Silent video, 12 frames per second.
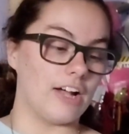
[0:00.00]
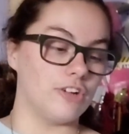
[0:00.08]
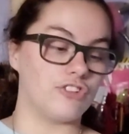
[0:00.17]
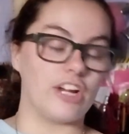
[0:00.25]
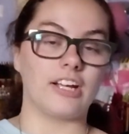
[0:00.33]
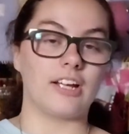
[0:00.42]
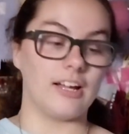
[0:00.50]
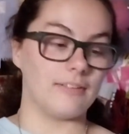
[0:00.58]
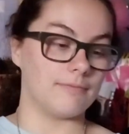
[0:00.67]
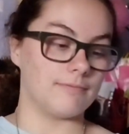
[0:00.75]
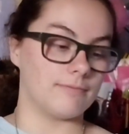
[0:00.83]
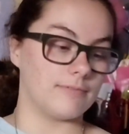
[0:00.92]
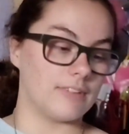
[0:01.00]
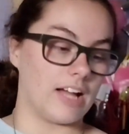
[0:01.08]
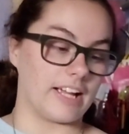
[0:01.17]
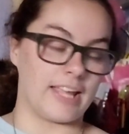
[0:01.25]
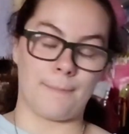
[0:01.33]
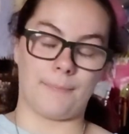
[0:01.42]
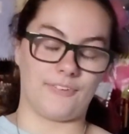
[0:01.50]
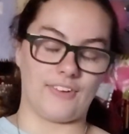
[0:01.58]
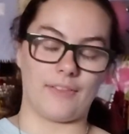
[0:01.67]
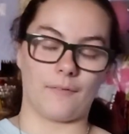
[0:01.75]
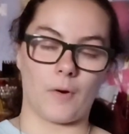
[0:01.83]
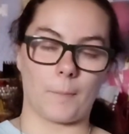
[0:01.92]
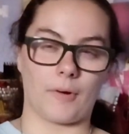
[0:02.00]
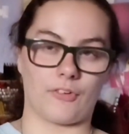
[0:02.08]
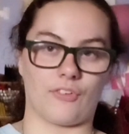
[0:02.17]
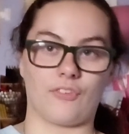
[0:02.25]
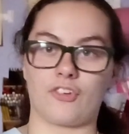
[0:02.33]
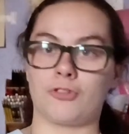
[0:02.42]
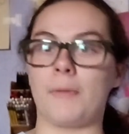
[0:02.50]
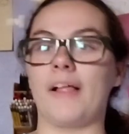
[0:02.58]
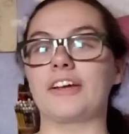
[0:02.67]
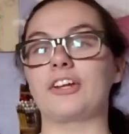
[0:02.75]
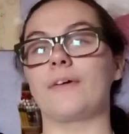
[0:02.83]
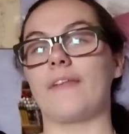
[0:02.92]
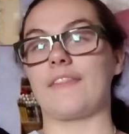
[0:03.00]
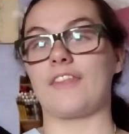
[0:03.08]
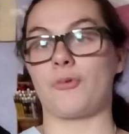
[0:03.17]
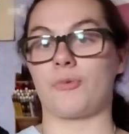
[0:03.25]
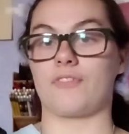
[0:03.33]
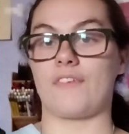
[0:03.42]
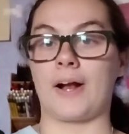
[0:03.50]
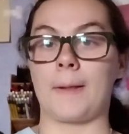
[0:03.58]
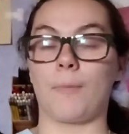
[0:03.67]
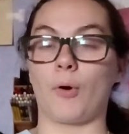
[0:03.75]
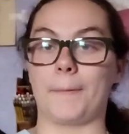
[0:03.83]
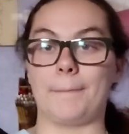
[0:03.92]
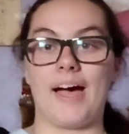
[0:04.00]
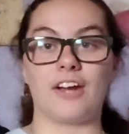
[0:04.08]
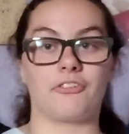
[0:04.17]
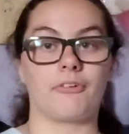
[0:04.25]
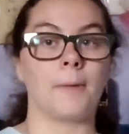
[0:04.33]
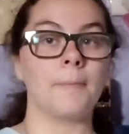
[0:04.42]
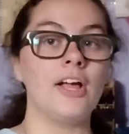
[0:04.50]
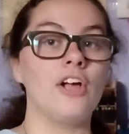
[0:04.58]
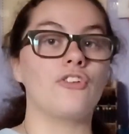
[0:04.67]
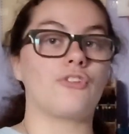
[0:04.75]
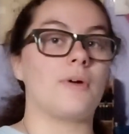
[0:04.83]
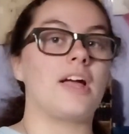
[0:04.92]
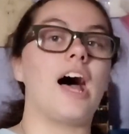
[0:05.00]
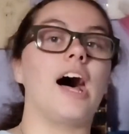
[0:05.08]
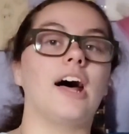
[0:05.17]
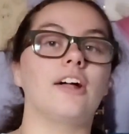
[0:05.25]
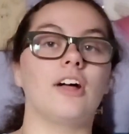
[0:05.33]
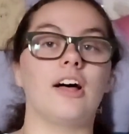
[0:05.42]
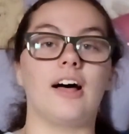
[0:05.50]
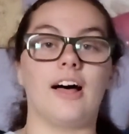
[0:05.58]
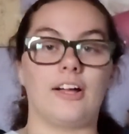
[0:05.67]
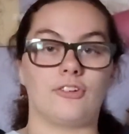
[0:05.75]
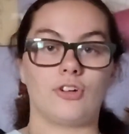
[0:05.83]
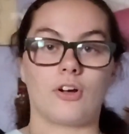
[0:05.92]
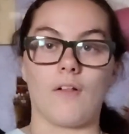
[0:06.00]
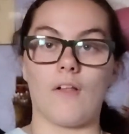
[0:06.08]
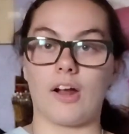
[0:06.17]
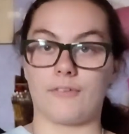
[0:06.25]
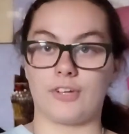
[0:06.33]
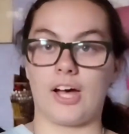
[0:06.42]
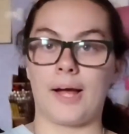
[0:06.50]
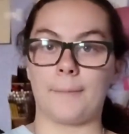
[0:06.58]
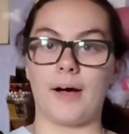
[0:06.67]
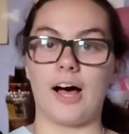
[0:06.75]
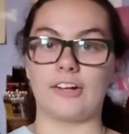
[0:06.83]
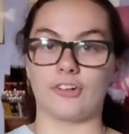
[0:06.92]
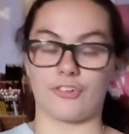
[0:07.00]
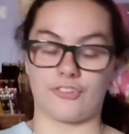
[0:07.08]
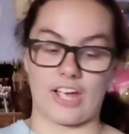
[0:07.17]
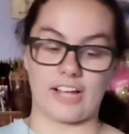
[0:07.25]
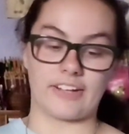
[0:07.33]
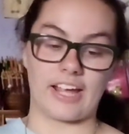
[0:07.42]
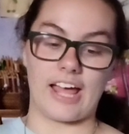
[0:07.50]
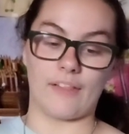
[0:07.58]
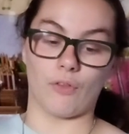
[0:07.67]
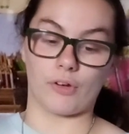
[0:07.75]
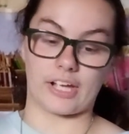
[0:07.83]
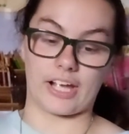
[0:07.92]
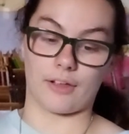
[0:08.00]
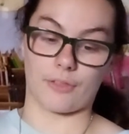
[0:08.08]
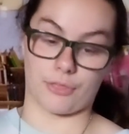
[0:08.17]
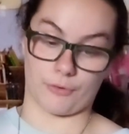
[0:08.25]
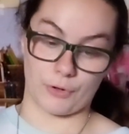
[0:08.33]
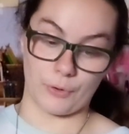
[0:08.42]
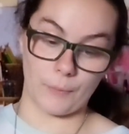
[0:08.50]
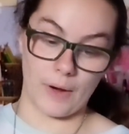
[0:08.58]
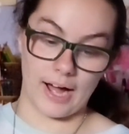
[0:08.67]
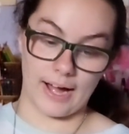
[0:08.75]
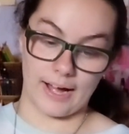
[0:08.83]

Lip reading: Jake. I keep saying the wrong person. So Schmeling knew that this was a very important match for him, so he took a lot of time understanding and looking through